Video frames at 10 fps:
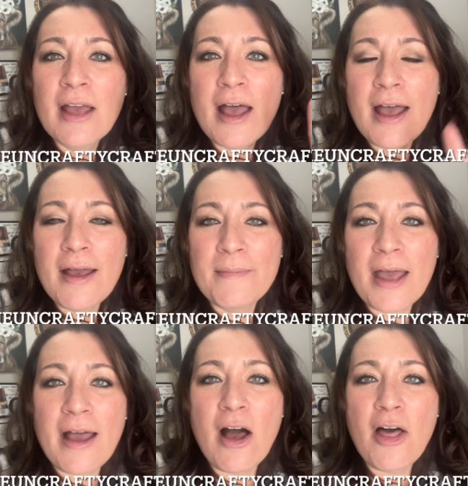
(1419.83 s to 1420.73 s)
um,
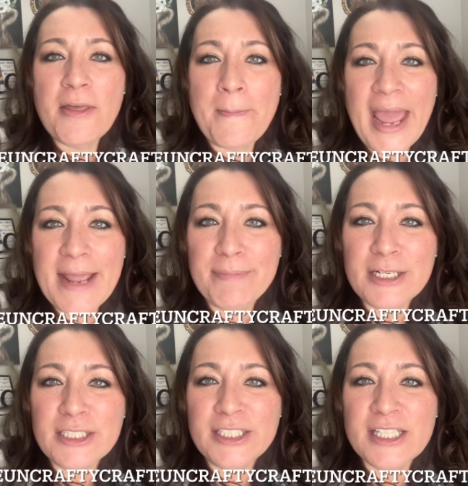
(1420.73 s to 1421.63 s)
all the
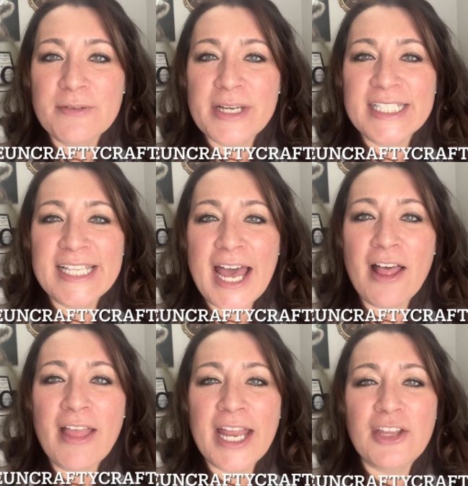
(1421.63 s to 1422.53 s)
papers that we
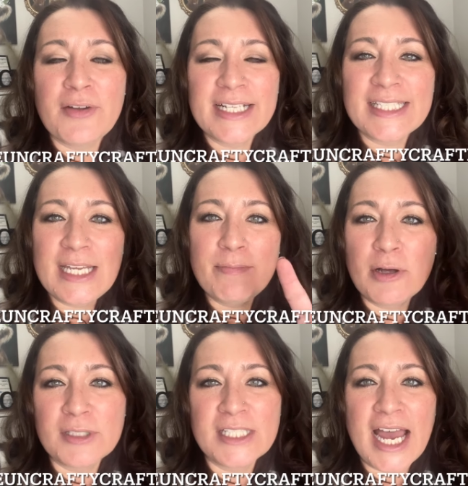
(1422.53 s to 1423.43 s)
sell and you can see
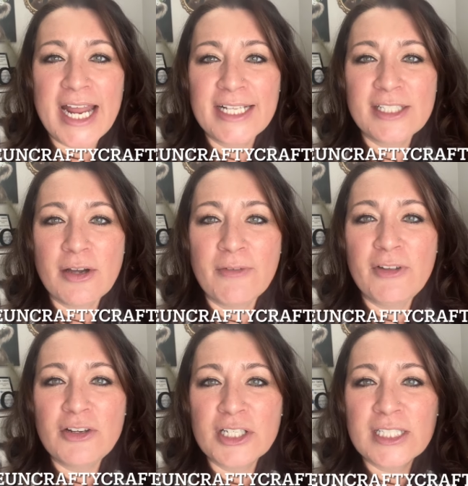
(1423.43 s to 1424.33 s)
both sides. So if
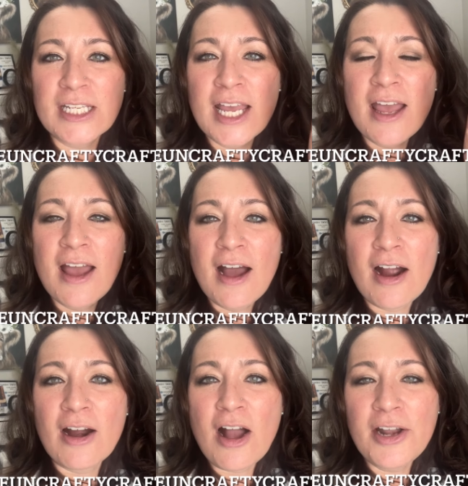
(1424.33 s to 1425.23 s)
you just
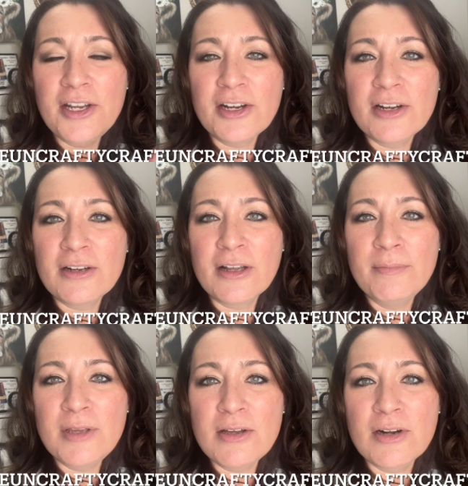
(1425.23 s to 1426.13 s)
are on your
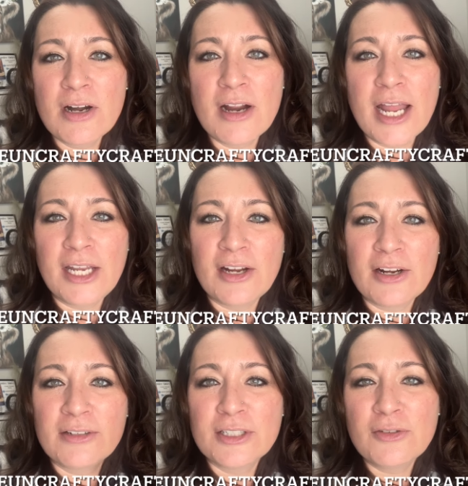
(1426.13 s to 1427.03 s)
computer and
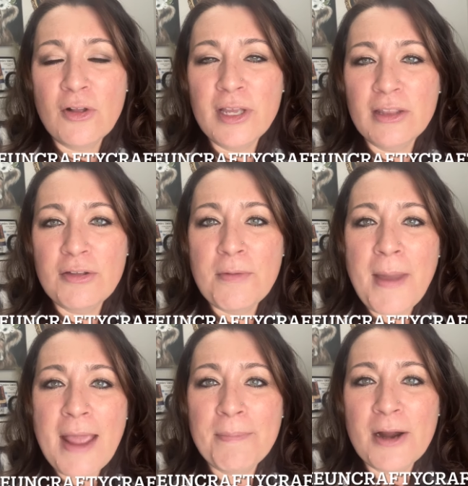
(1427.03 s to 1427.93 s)
you're scrolling through the
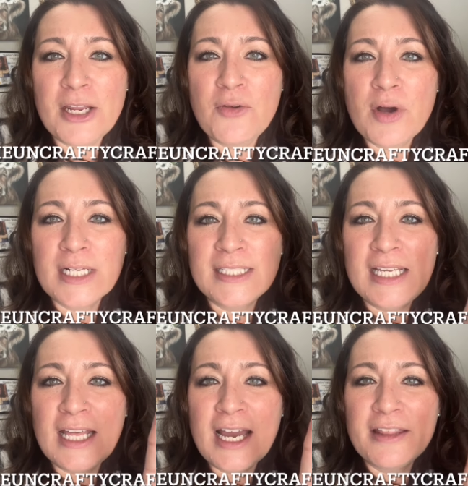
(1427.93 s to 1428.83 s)
paper and you wanna see
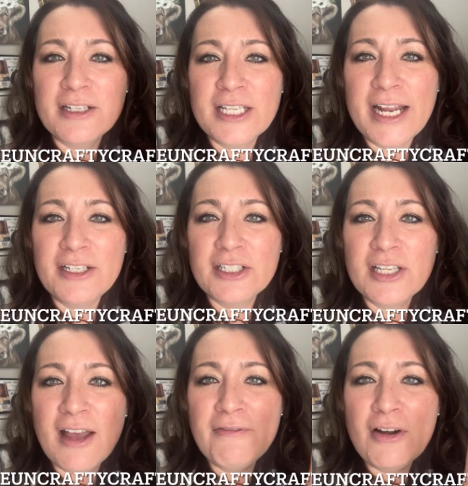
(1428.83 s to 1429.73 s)
the other side, just
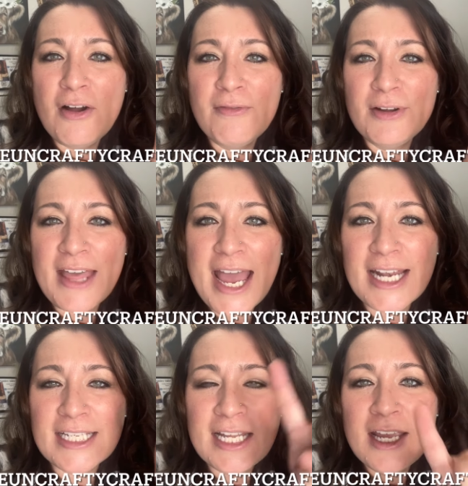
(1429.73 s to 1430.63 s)
hover over
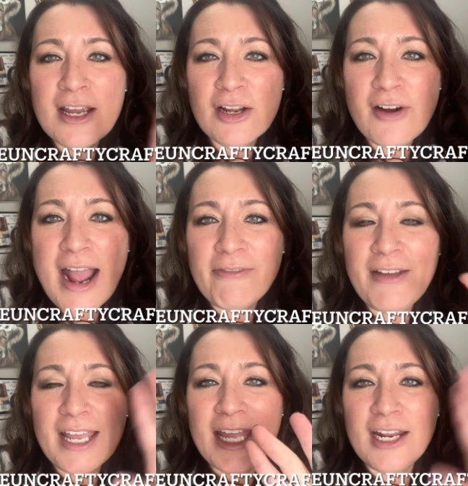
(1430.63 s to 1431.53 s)
that
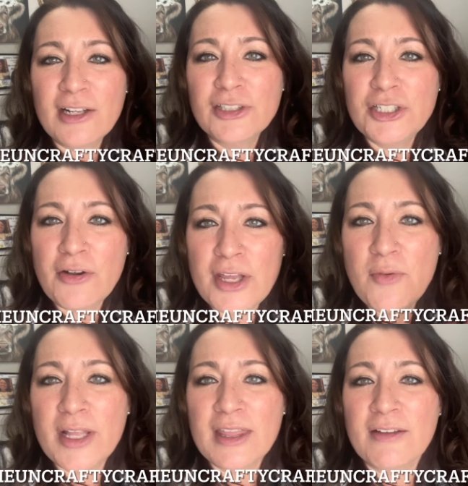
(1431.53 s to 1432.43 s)
graphic and it'll show you
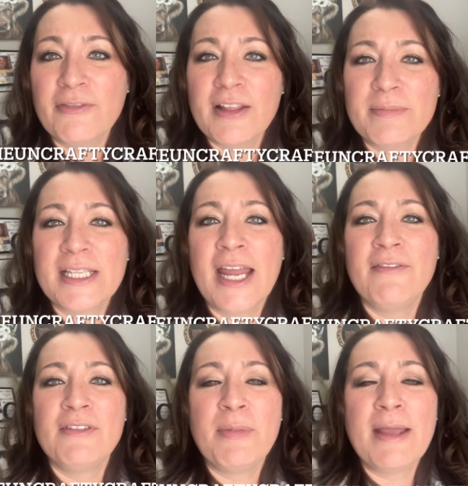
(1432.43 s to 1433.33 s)
what the flip side
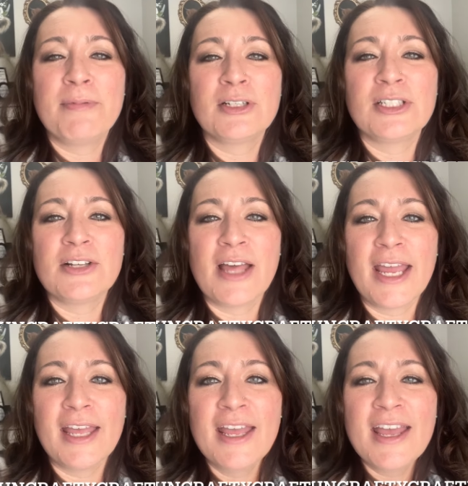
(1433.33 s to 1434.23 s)
of the papers look like.